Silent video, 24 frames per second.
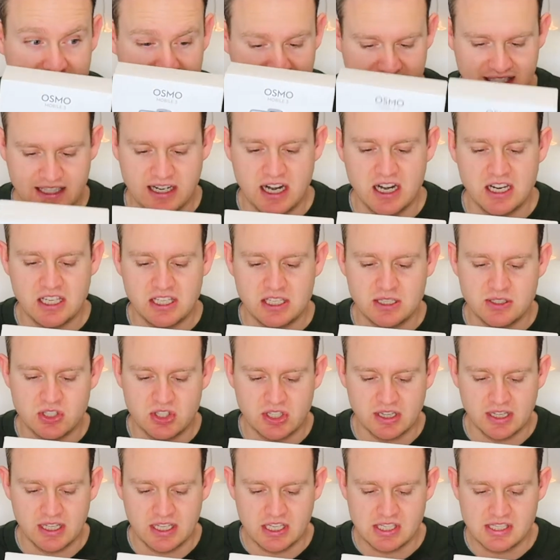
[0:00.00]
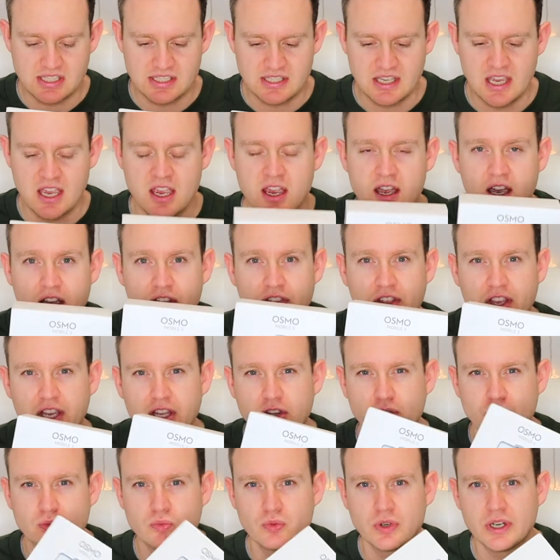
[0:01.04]
to start using this. I think
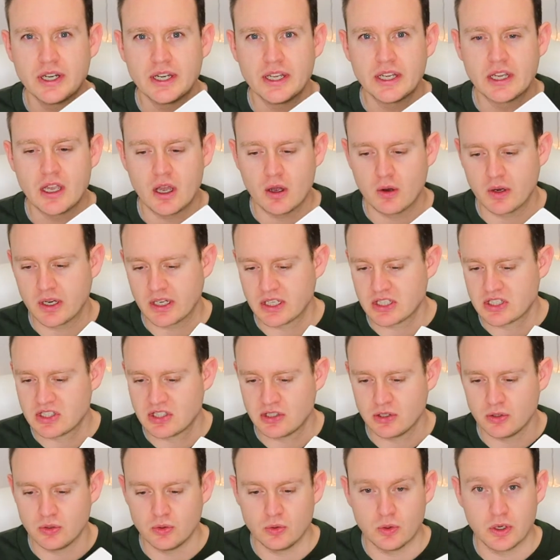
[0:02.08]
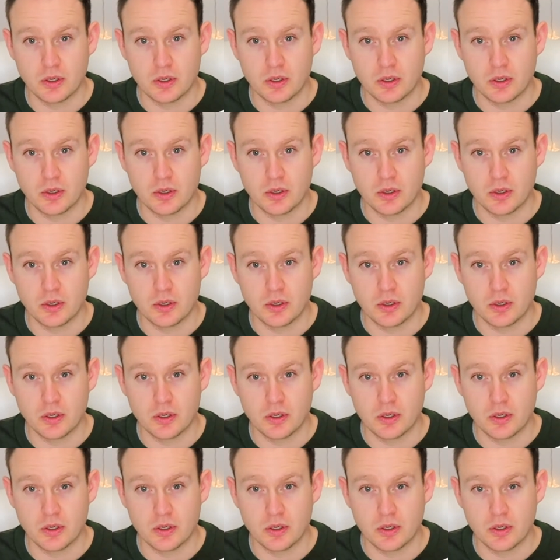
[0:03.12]
it's really going to